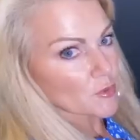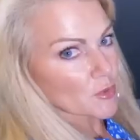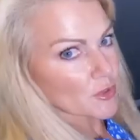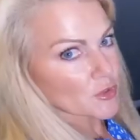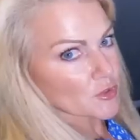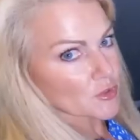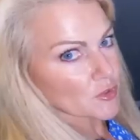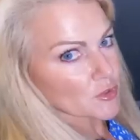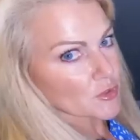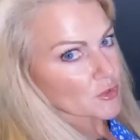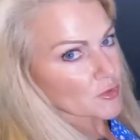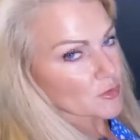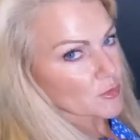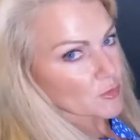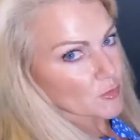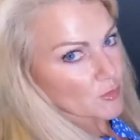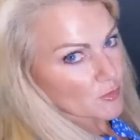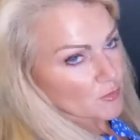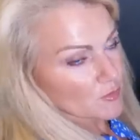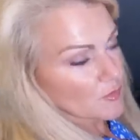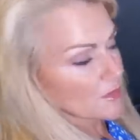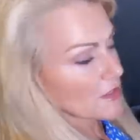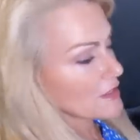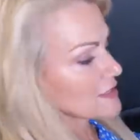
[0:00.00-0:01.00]
when you're.
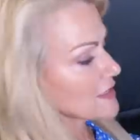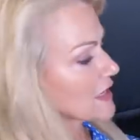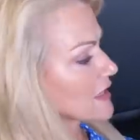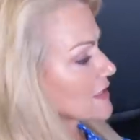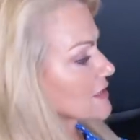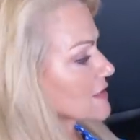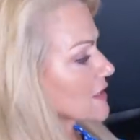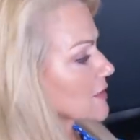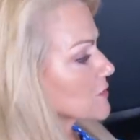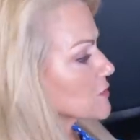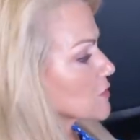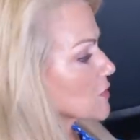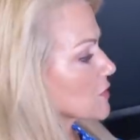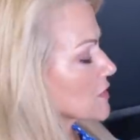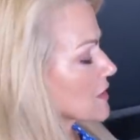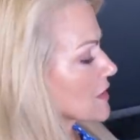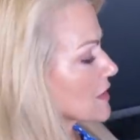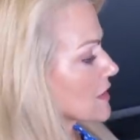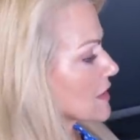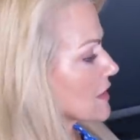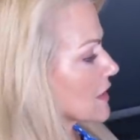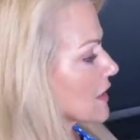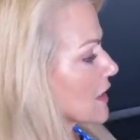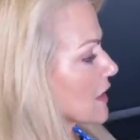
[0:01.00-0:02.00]
This has comes with
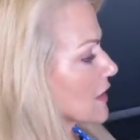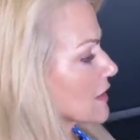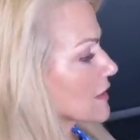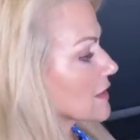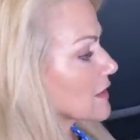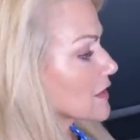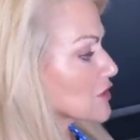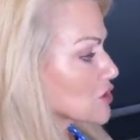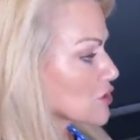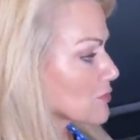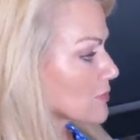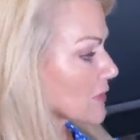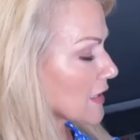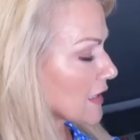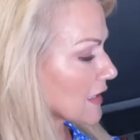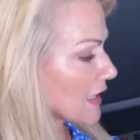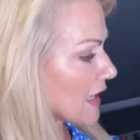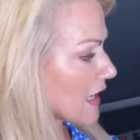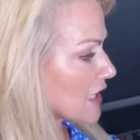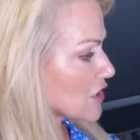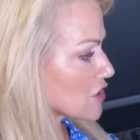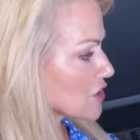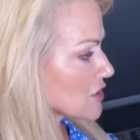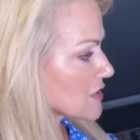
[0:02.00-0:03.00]
a uh, collision
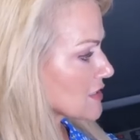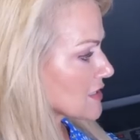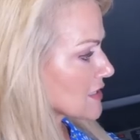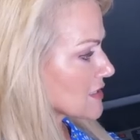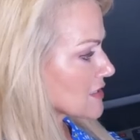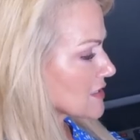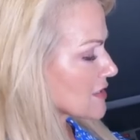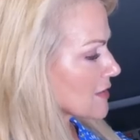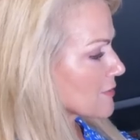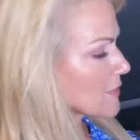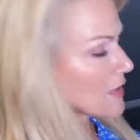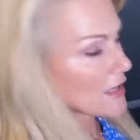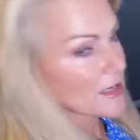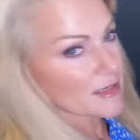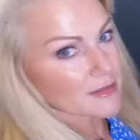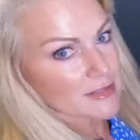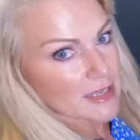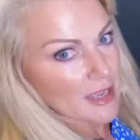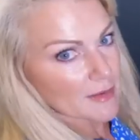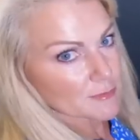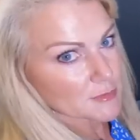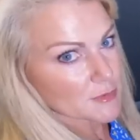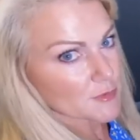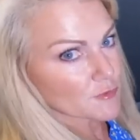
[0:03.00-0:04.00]
mitigation system and
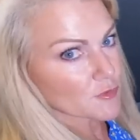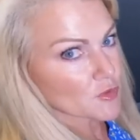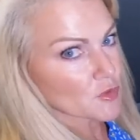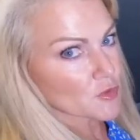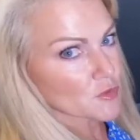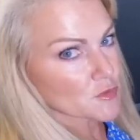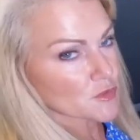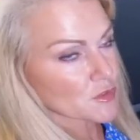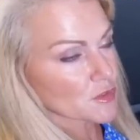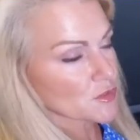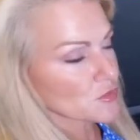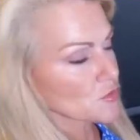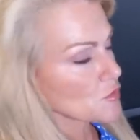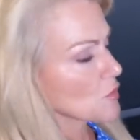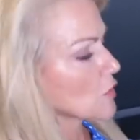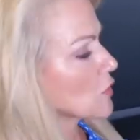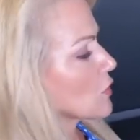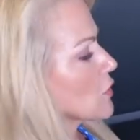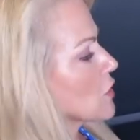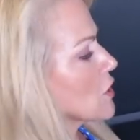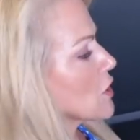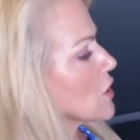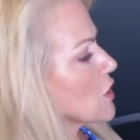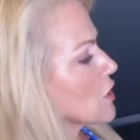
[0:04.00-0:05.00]
adaptive cruise
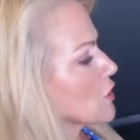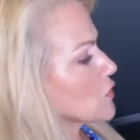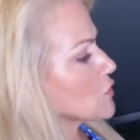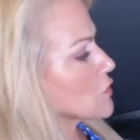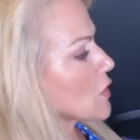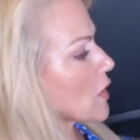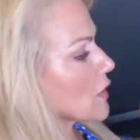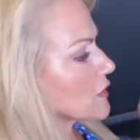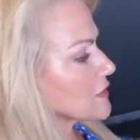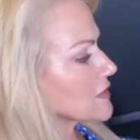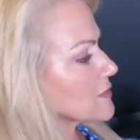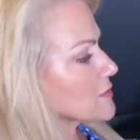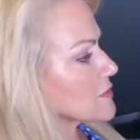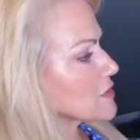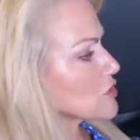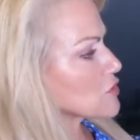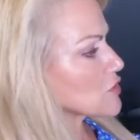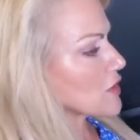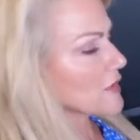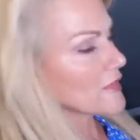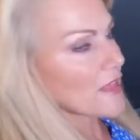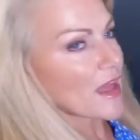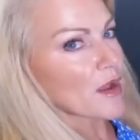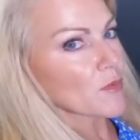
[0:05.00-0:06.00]
control. So I'll
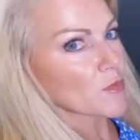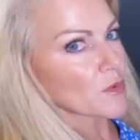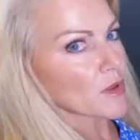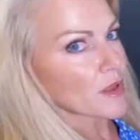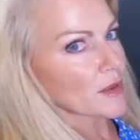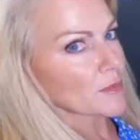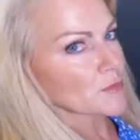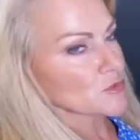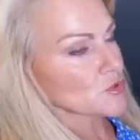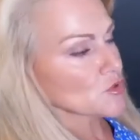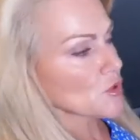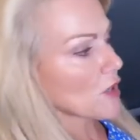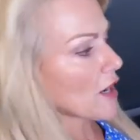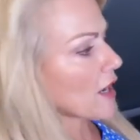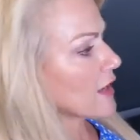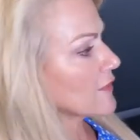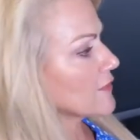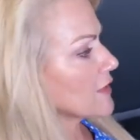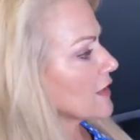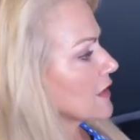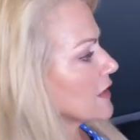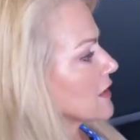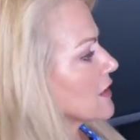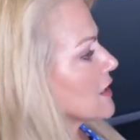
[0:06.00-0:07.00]
demonstrate that while I'm
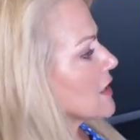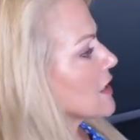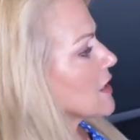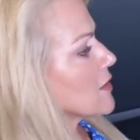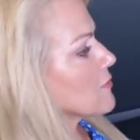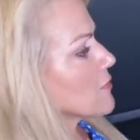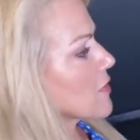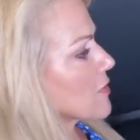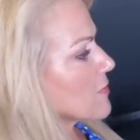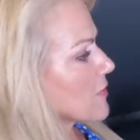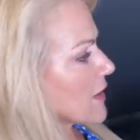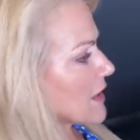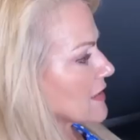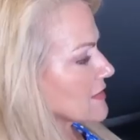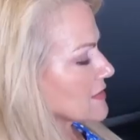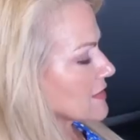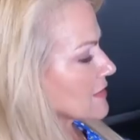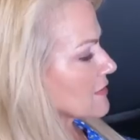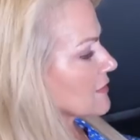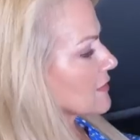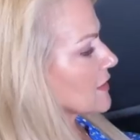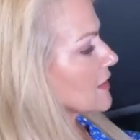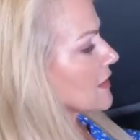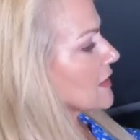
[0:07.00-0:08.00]
driving. But
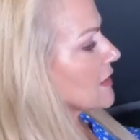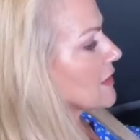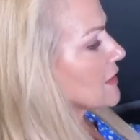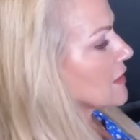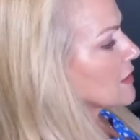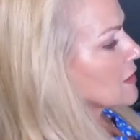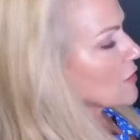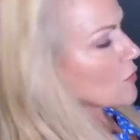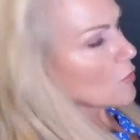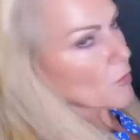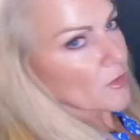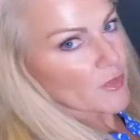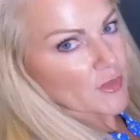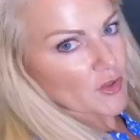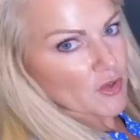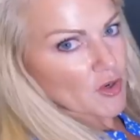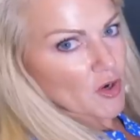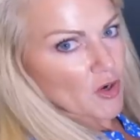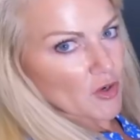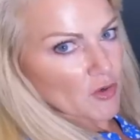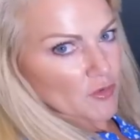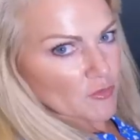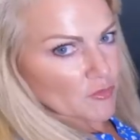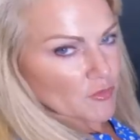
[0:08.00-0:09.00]
basically, when the
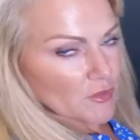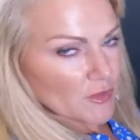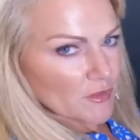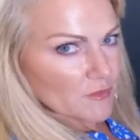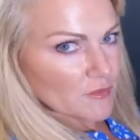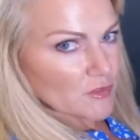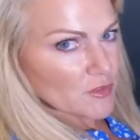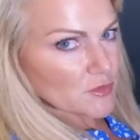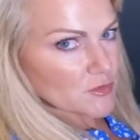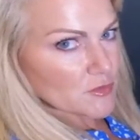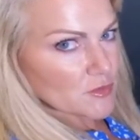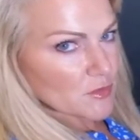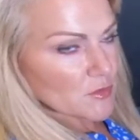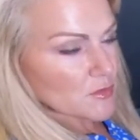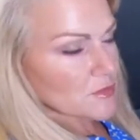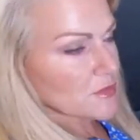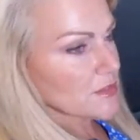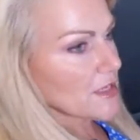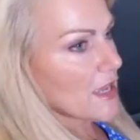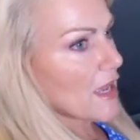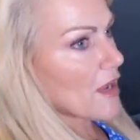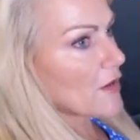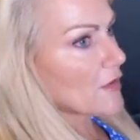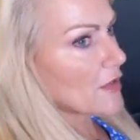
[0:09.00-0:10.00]
car in front of you slows
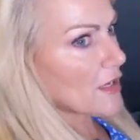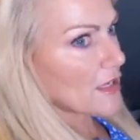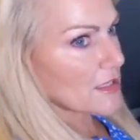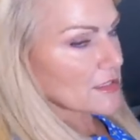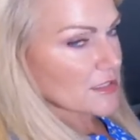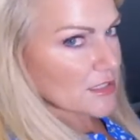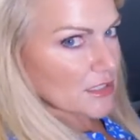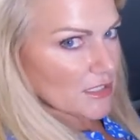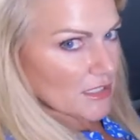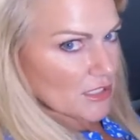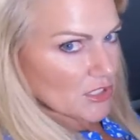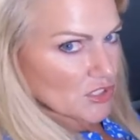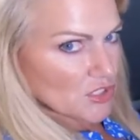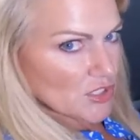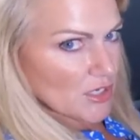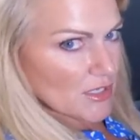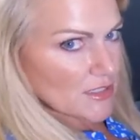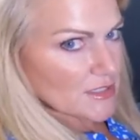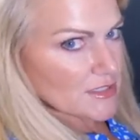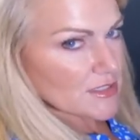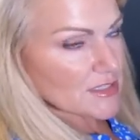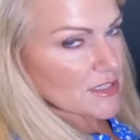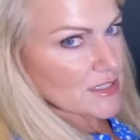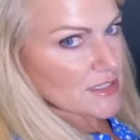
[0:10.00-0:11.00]
down, it's going to
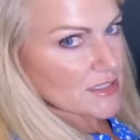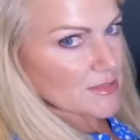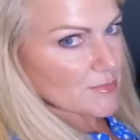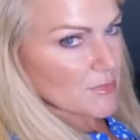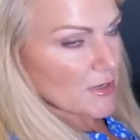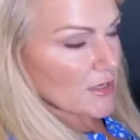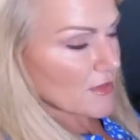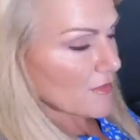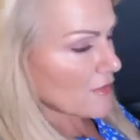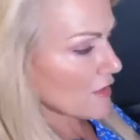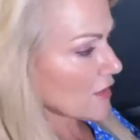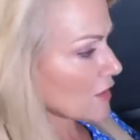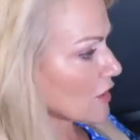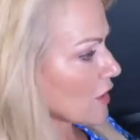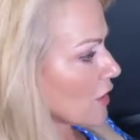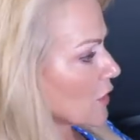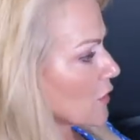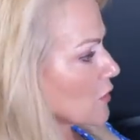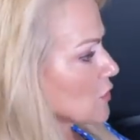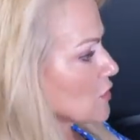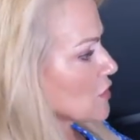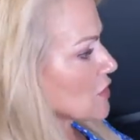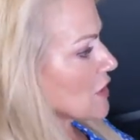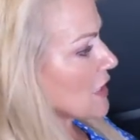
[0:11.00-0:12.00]
adjust the speed of the
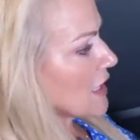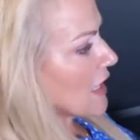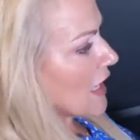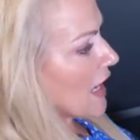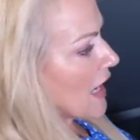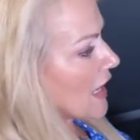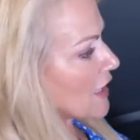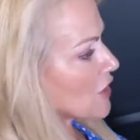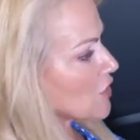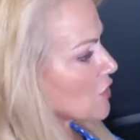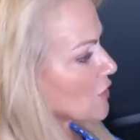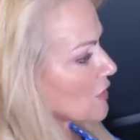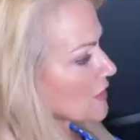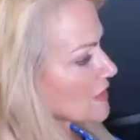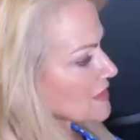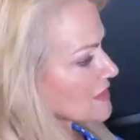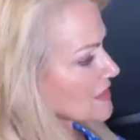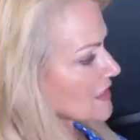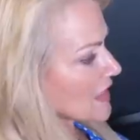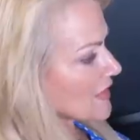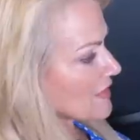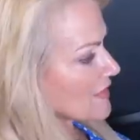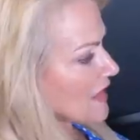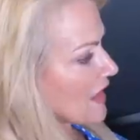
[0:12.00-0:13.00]
coach, and you can
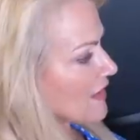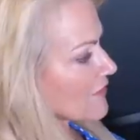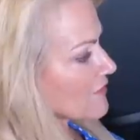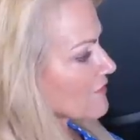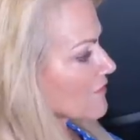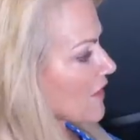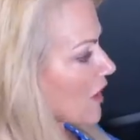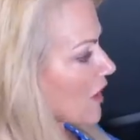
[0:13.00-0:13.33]
set that